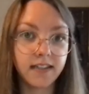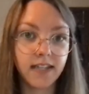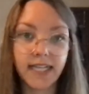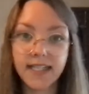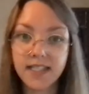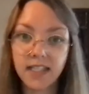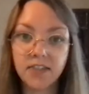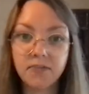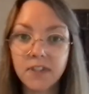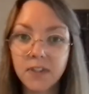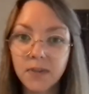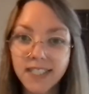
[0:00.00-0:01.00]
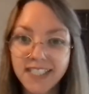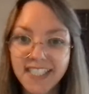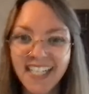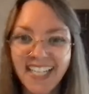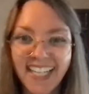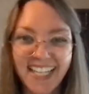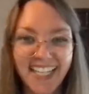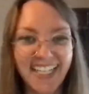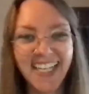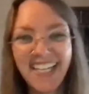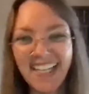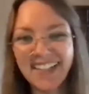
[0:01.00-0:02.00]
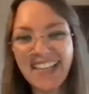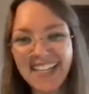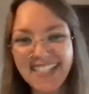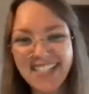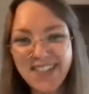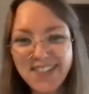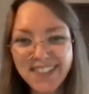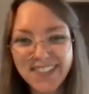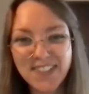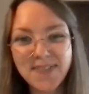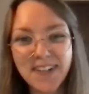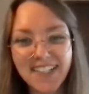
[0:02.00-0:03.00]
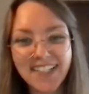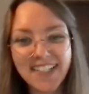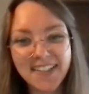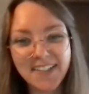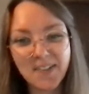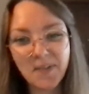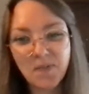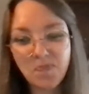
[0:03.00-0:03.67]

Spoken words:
guess I can fill you in case you don't know about it either.